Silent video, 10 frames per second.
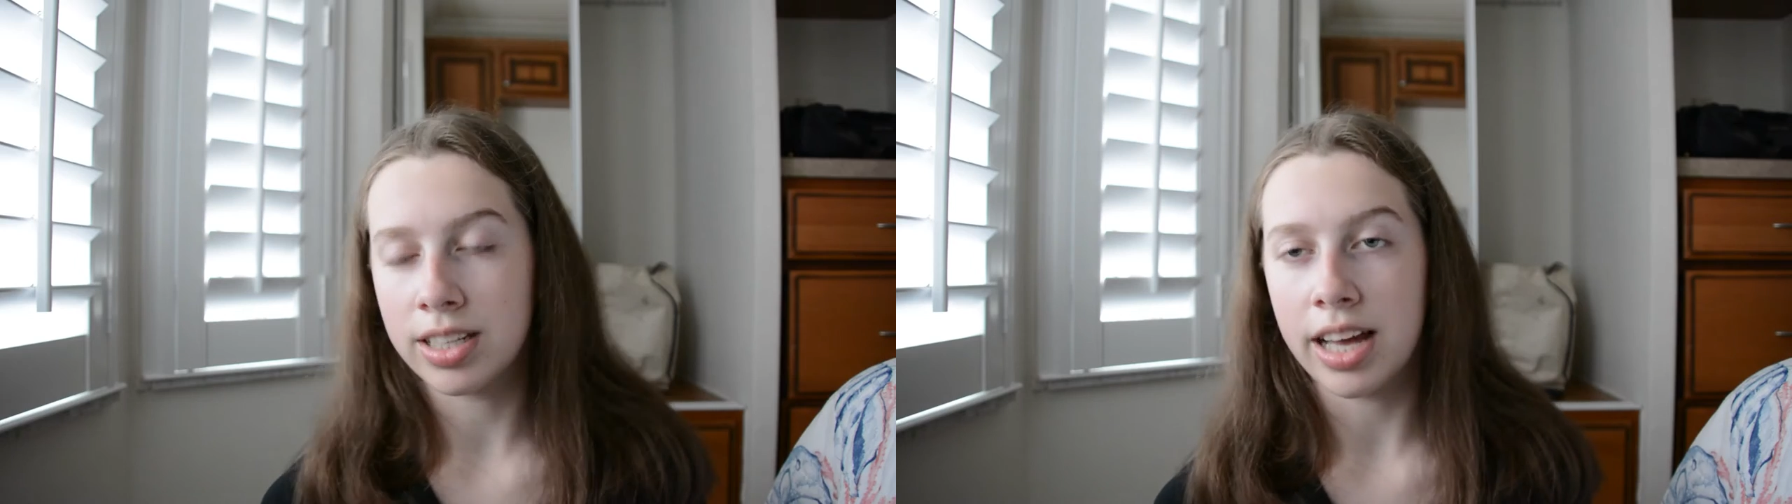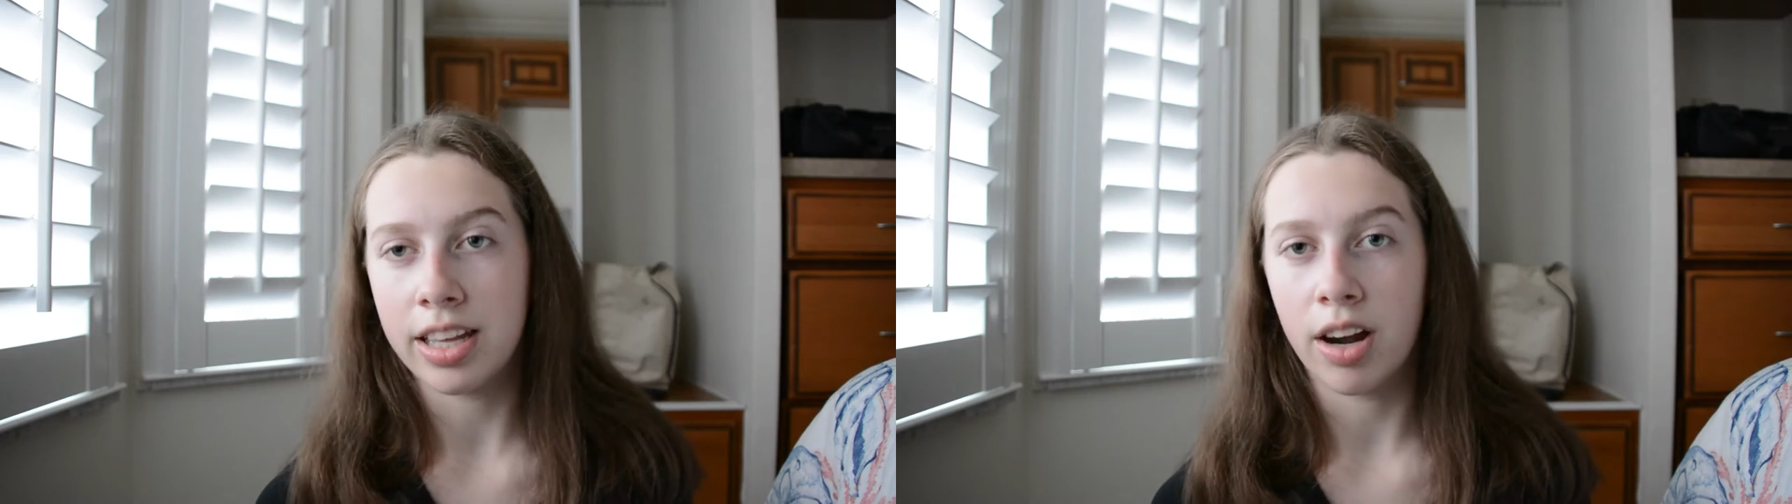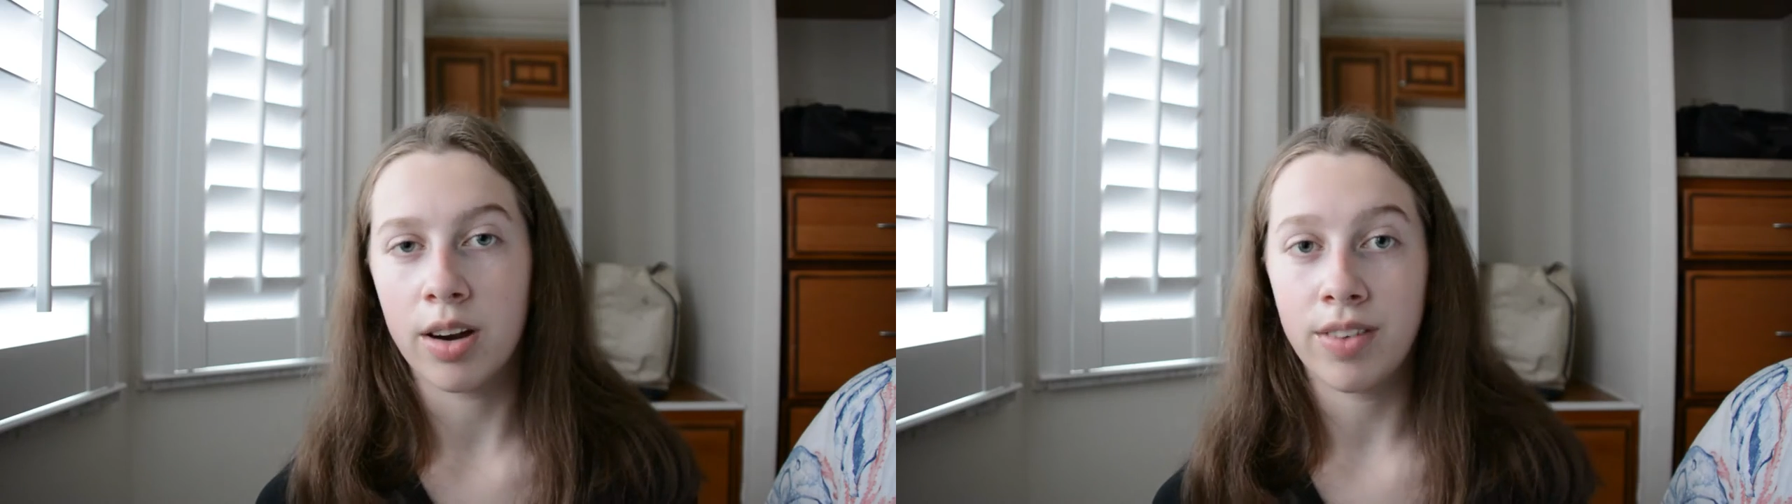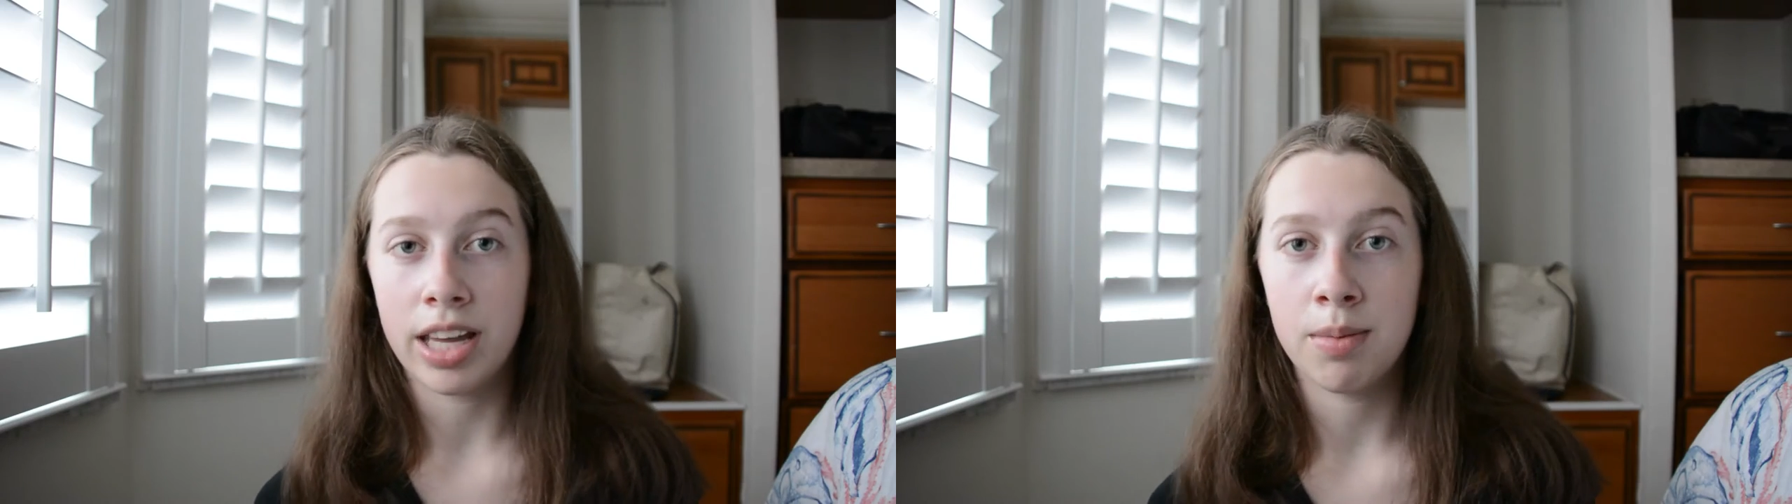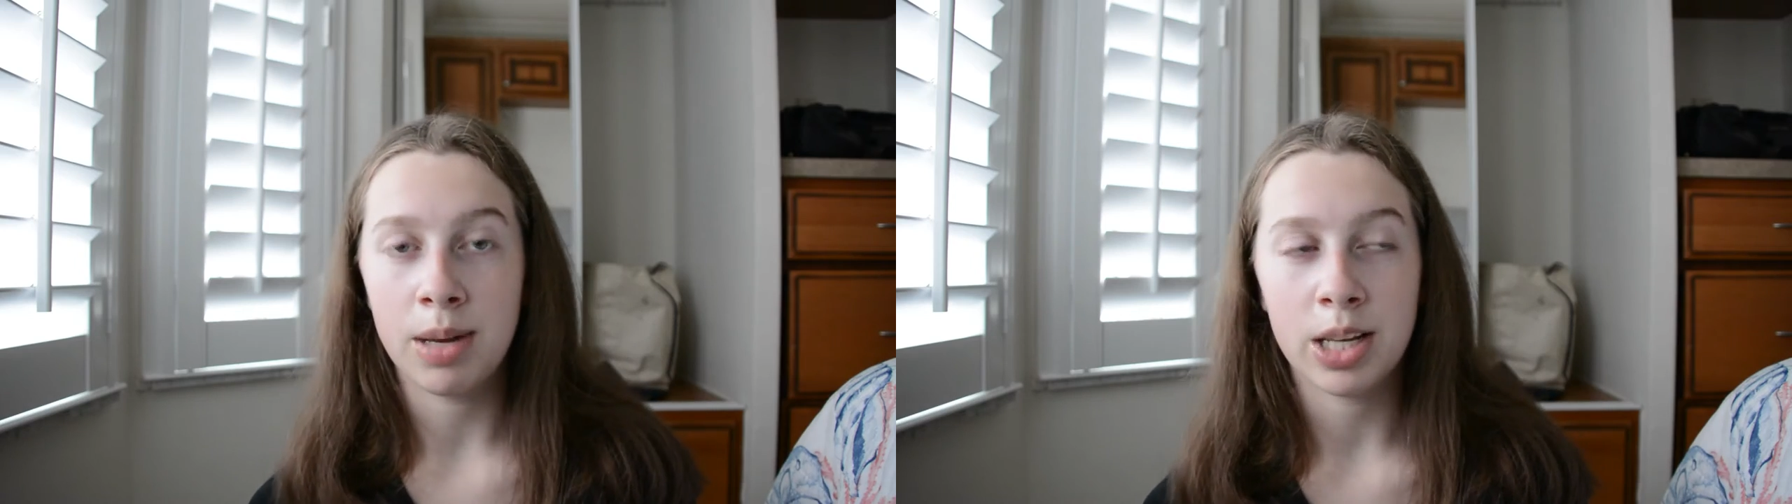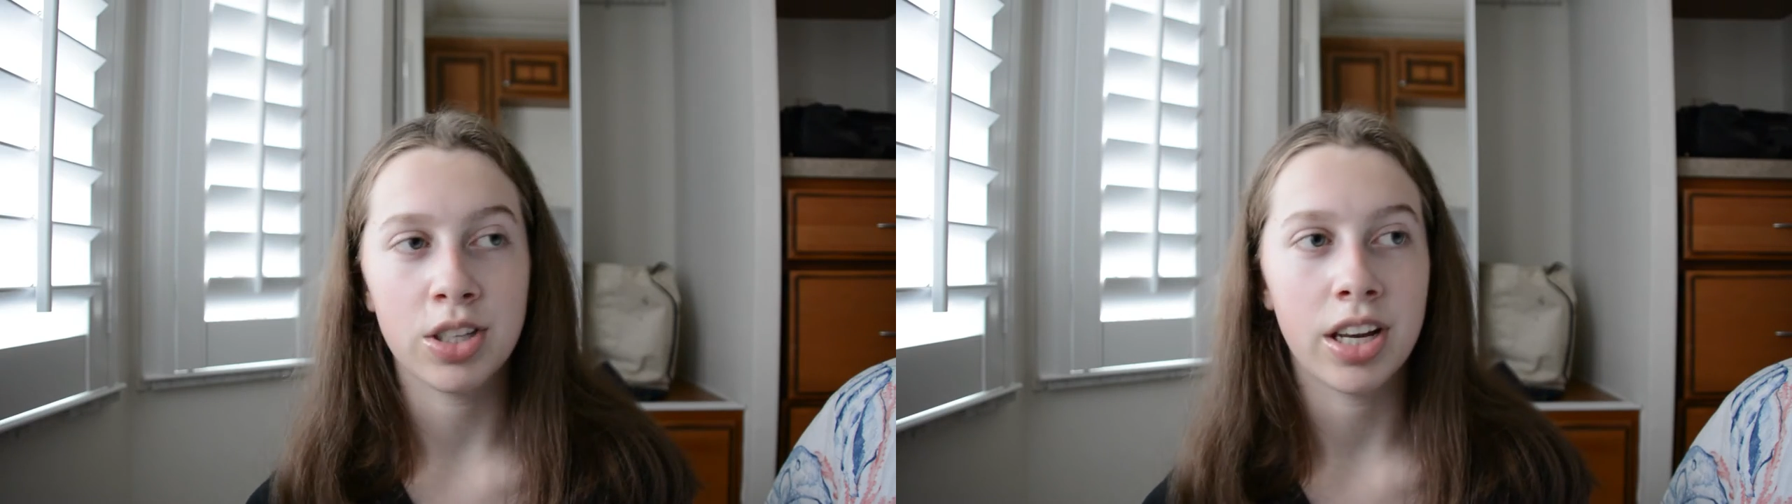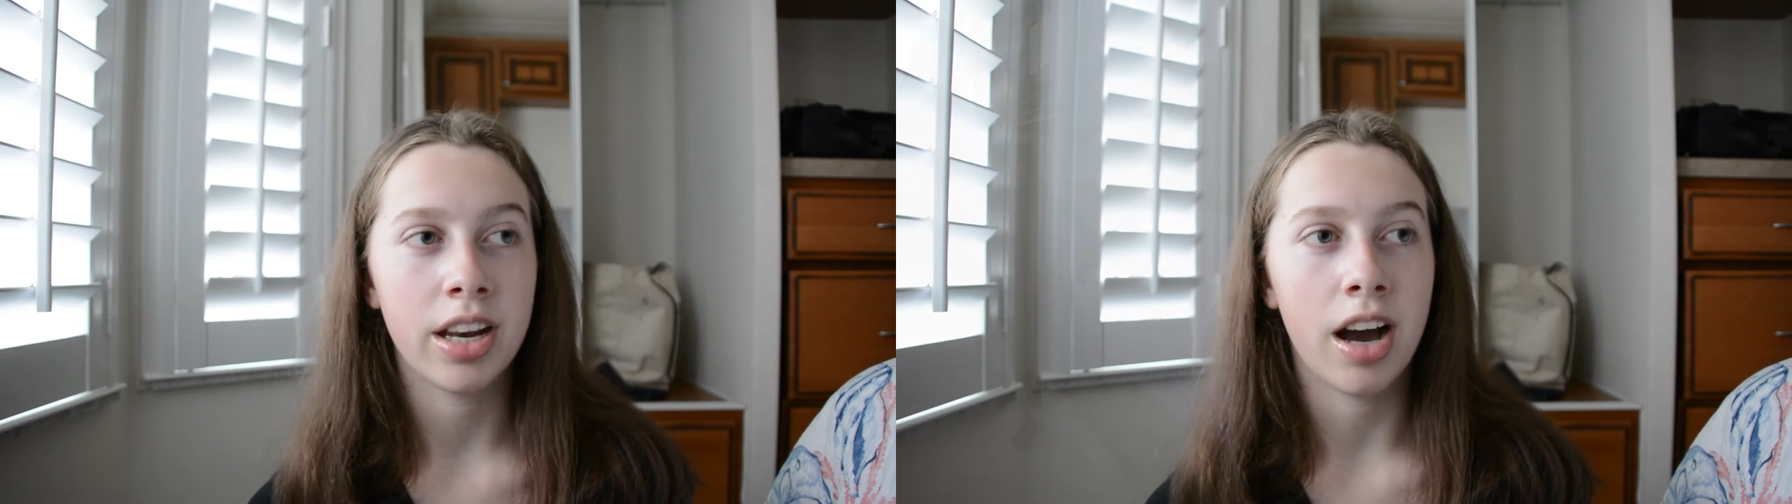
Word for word: at the Art of Animation.